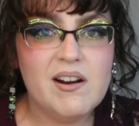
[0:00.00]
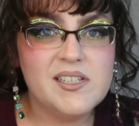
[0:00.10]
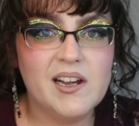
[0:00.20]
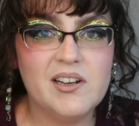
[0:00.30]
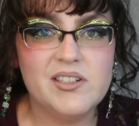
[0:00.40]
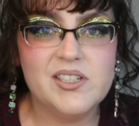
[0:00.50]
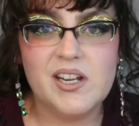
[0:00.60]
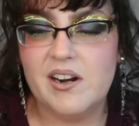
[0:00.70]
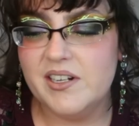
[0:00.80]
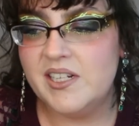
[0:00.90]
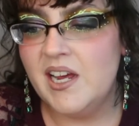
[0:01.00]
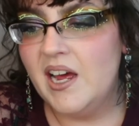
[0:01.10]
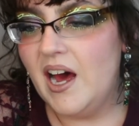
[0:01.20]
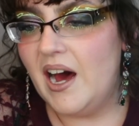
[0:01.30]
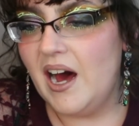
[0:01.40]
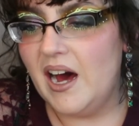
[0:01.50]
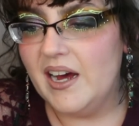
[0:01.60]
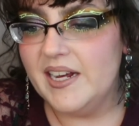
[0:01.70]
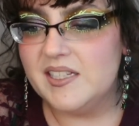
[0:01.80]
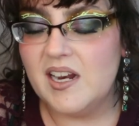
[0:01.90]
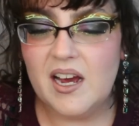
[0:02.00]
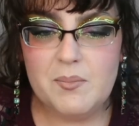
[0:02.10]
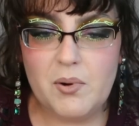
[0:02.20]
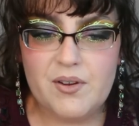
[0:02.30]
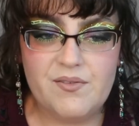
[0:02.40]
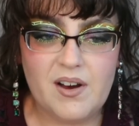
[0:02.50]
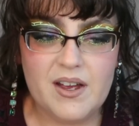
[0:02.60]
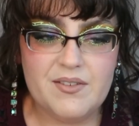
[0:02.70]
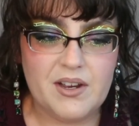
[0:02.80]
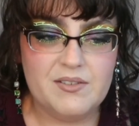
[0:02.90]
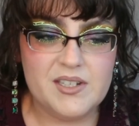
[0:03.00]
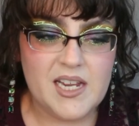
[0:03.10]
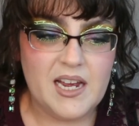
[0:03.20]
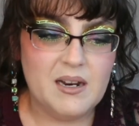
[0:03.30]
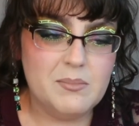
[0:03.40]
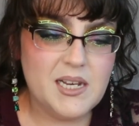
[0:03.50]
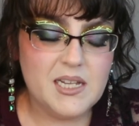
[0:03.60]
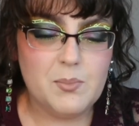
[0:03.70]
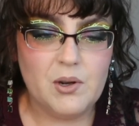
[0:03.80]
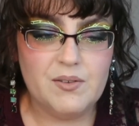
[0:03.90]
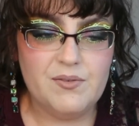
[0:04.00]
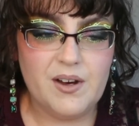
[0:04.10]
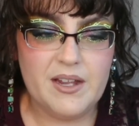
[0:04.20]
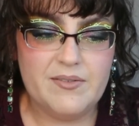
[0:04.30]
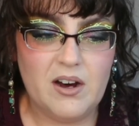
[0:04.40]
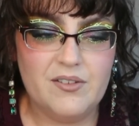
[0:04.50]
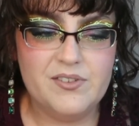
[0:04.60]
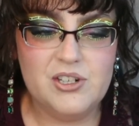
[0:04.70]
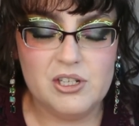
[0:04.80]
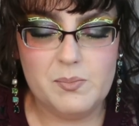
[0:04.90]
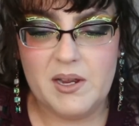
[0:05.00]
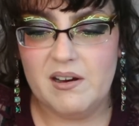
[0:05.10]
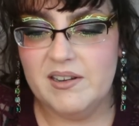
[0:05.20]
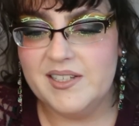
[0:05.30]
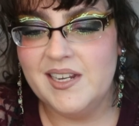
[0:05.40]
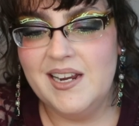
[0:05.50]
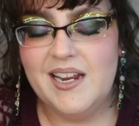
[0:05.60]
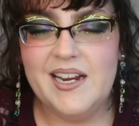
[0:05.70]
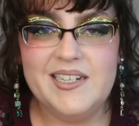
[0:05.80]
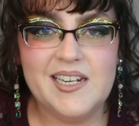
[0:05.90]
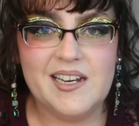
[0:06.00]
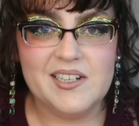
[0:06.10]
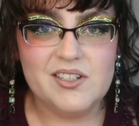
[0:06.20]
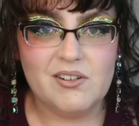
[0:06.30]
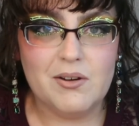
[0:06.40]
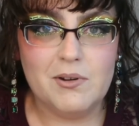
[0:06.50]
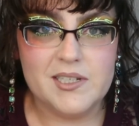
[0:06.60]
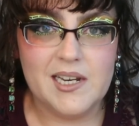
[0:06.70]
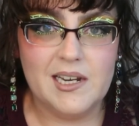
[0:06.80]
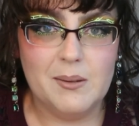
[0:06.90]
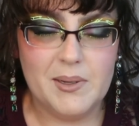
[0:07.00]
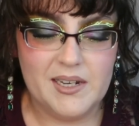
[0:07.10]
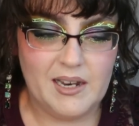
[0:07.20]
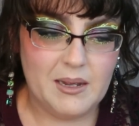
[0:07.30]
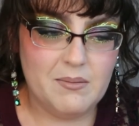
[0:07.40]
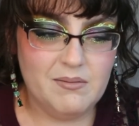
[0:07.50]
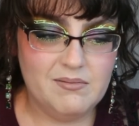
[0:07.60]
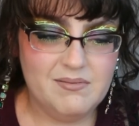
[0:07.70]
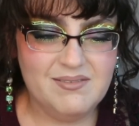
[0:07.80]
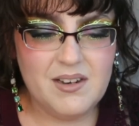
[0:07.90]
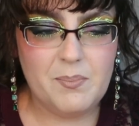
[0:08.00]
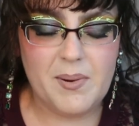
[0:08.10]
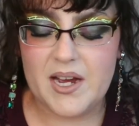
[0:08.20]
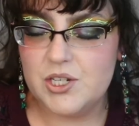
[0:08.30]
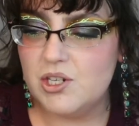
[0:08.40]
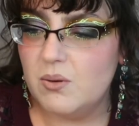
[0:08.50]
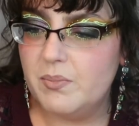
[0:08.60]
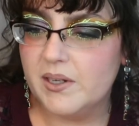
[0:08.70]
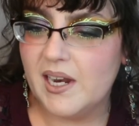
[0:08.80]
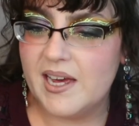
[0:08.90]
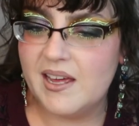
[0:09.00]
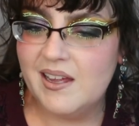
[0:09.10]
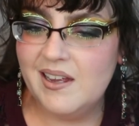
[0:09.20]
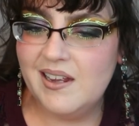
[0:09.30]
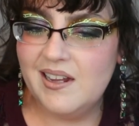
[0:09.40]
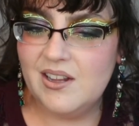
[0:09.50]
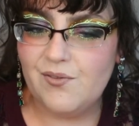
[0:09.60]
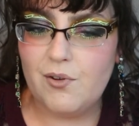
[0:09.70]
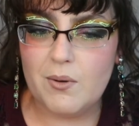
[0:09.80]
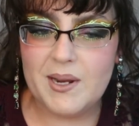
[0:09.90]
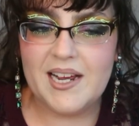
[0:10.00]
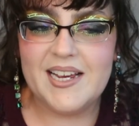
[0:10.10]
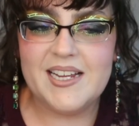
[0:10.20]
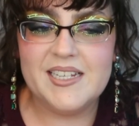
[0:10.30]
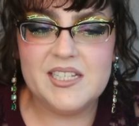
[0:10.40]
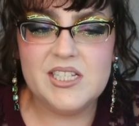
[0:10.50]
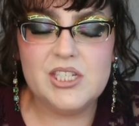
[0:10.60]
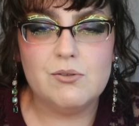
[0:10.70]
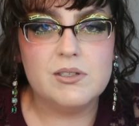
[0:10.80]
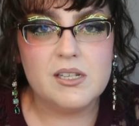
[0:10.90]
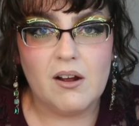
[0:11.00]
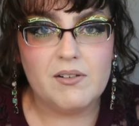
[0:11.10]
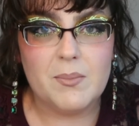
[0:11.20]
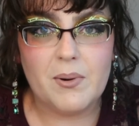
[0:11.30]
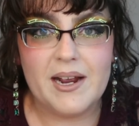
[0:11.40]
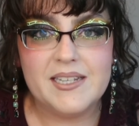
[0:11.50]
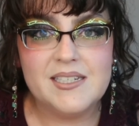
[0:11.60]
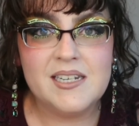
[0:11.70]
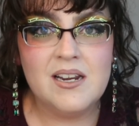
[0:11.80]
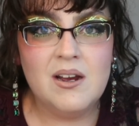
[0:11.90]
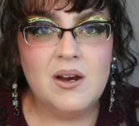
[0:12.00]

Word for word: as I'm concerned, uh, it's a 9.5 out of 10. I'm taking the 0.5 off just because it did kind of suck. It was a little bit like, not bashed up, but like the formula is so softly pressed